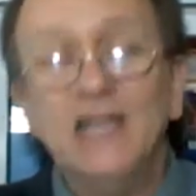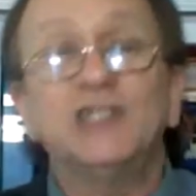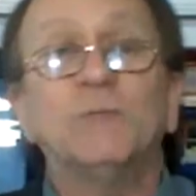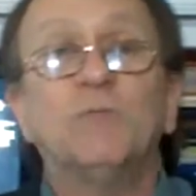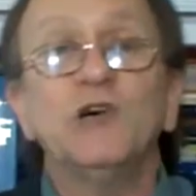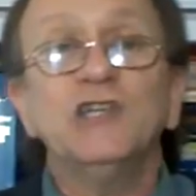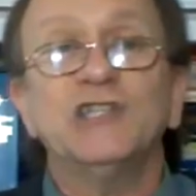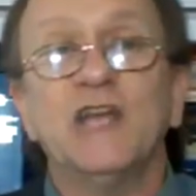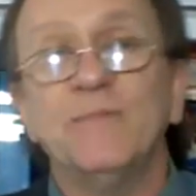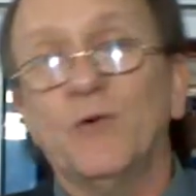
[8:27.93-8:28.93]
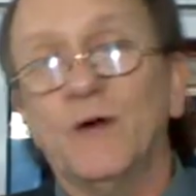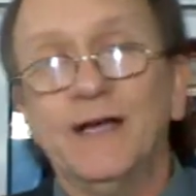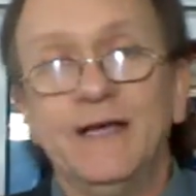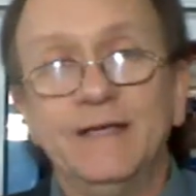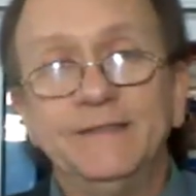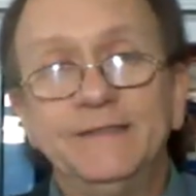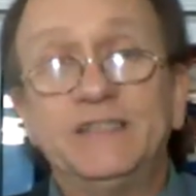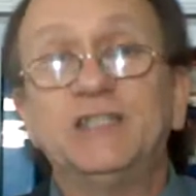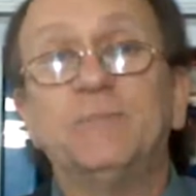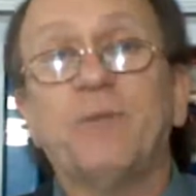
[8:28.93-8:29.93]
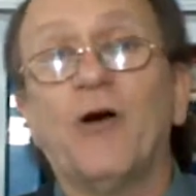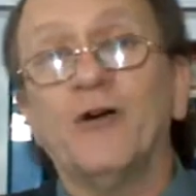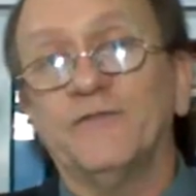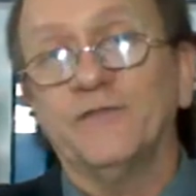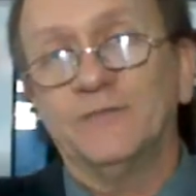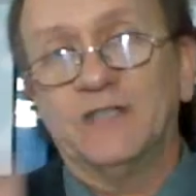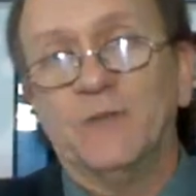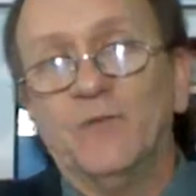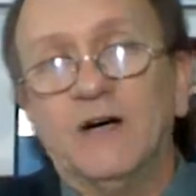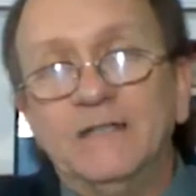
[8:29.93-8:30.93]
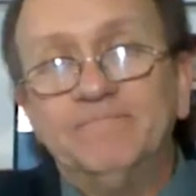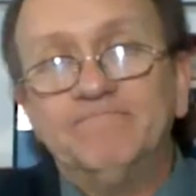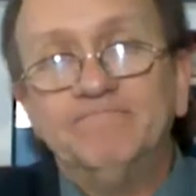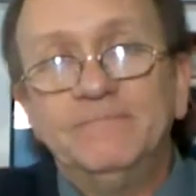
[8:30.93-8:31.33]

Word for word: to push them away, to depart from someone.